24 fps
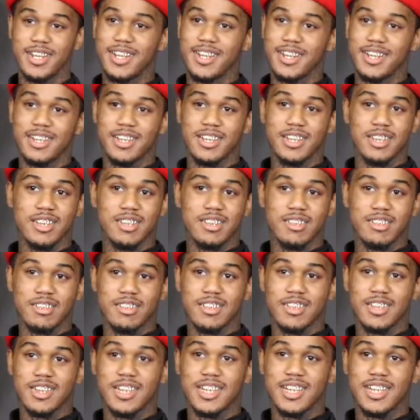You say you
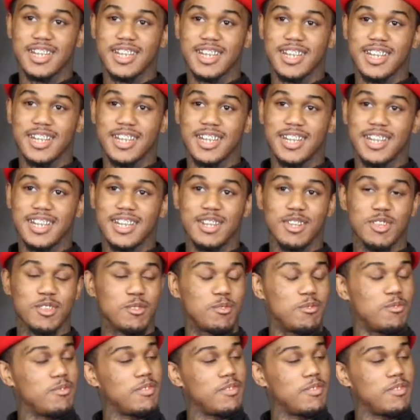so St. Louis shit.